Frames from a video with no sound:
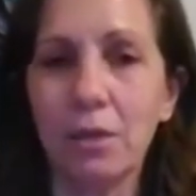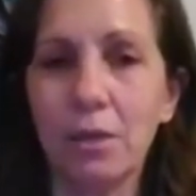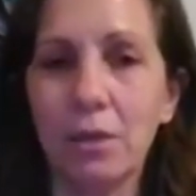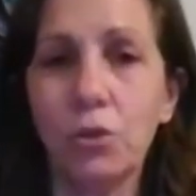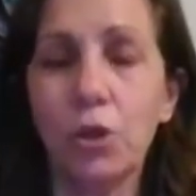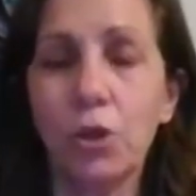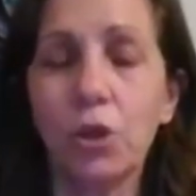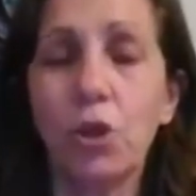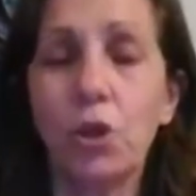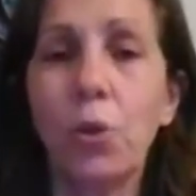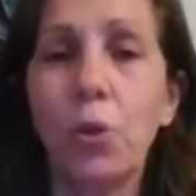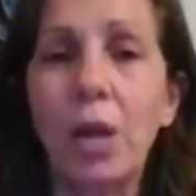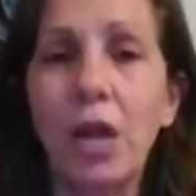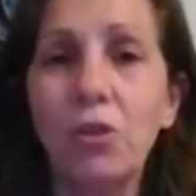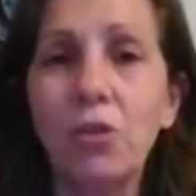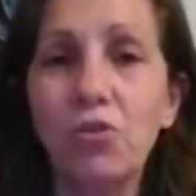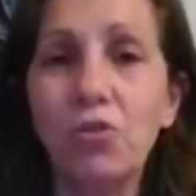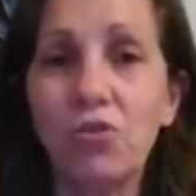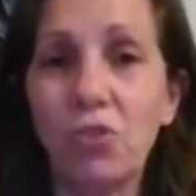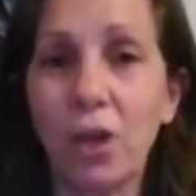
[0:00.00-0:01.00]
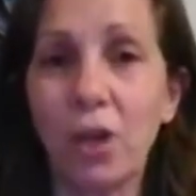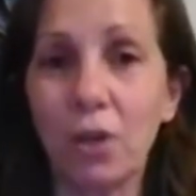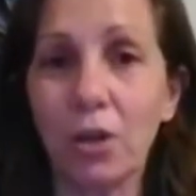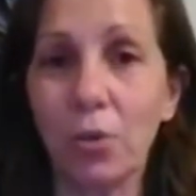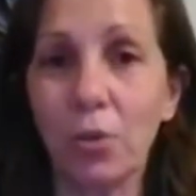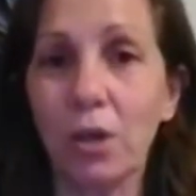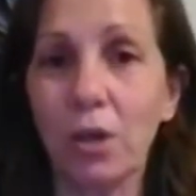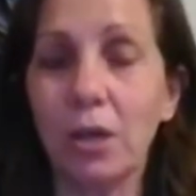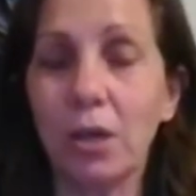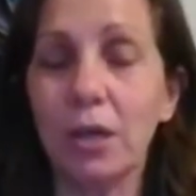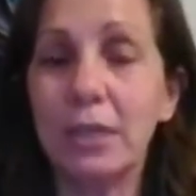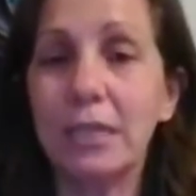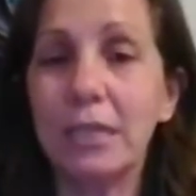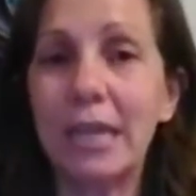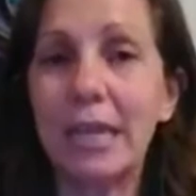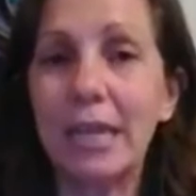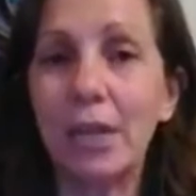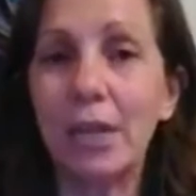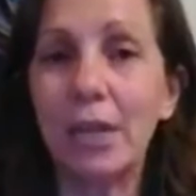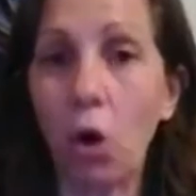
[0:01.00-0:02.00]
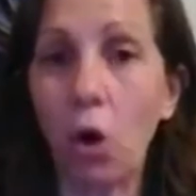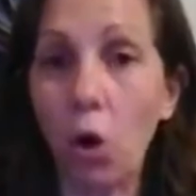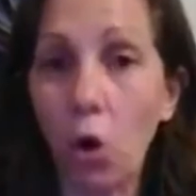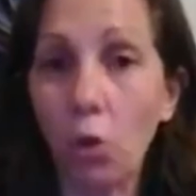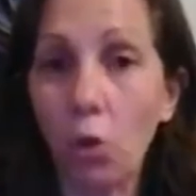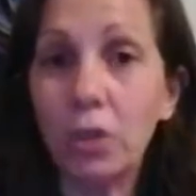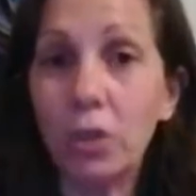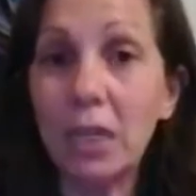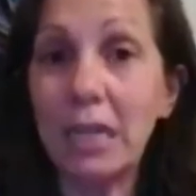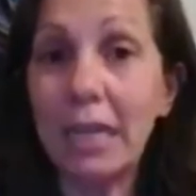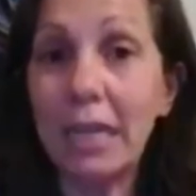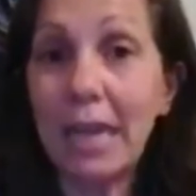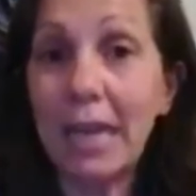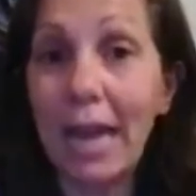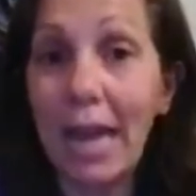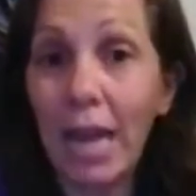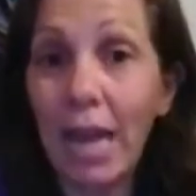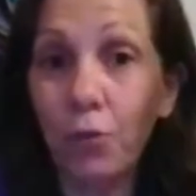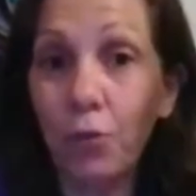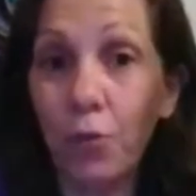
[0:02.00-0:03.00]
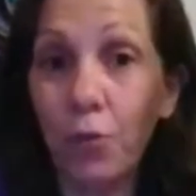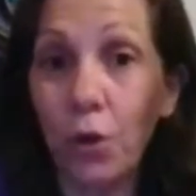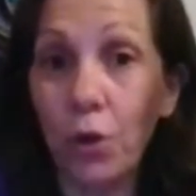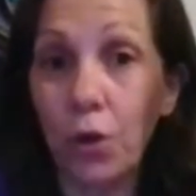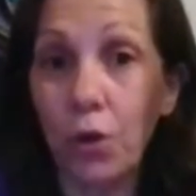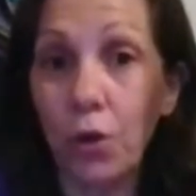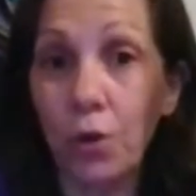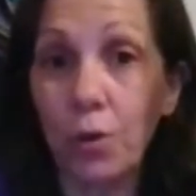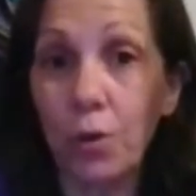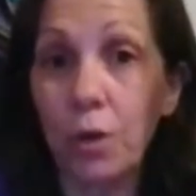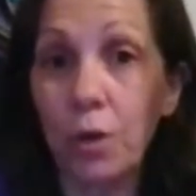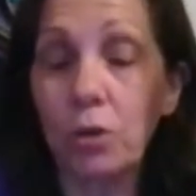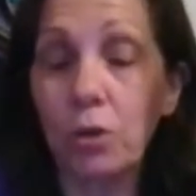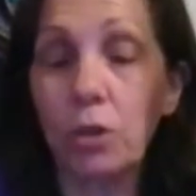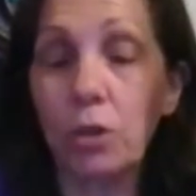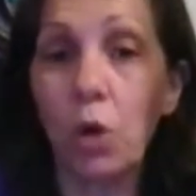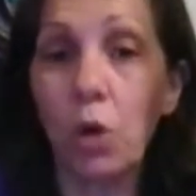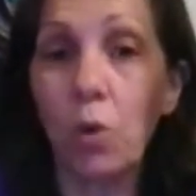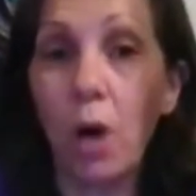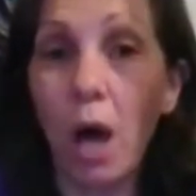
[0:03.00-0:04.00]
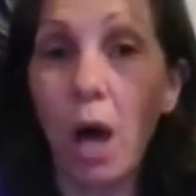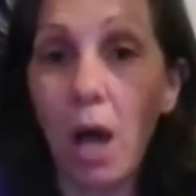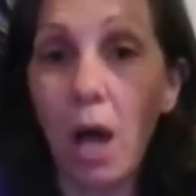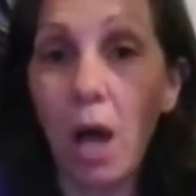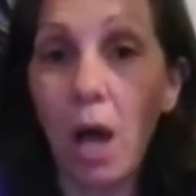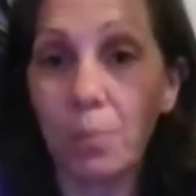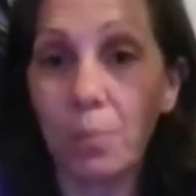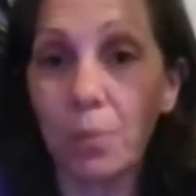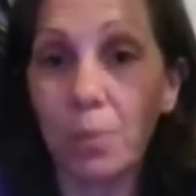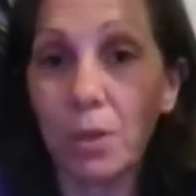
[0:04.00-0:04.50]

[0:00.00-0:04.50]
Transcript: Your crown chakra can only ever go up